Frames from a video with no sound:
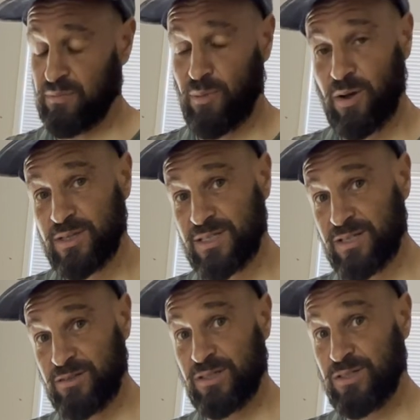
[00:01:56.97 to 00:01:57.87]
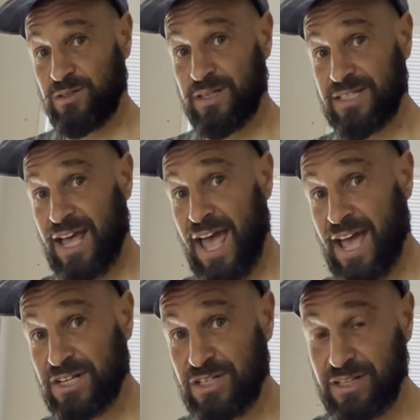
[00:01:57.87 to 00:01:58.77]
Most citrus trees are
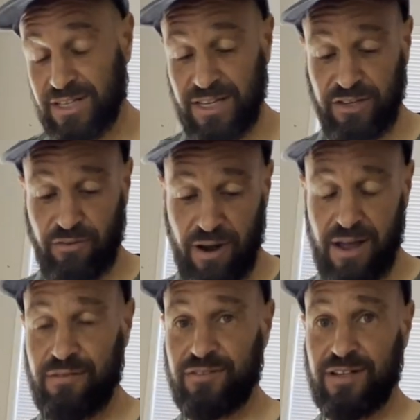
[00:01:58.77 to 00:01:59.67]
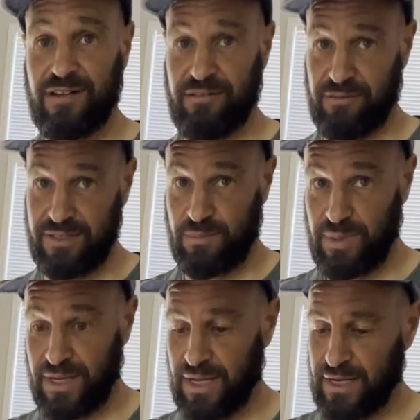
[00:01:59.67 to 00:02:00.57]
actually grafted, and the reason
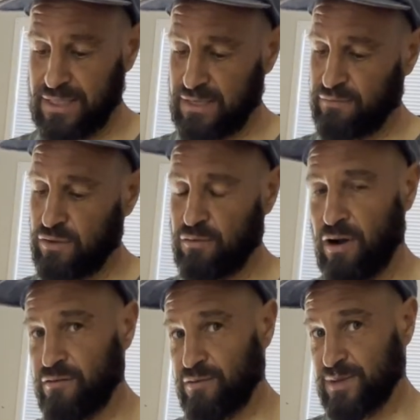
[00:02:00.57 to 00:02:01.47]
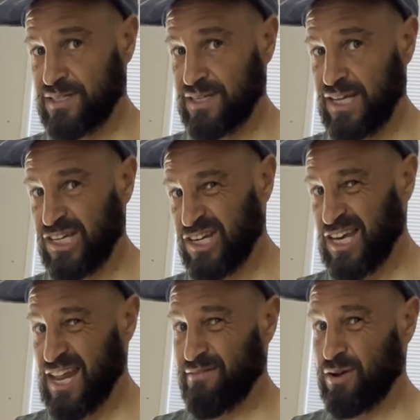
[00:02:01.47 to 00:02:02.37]
being is if you grow from a seed, you never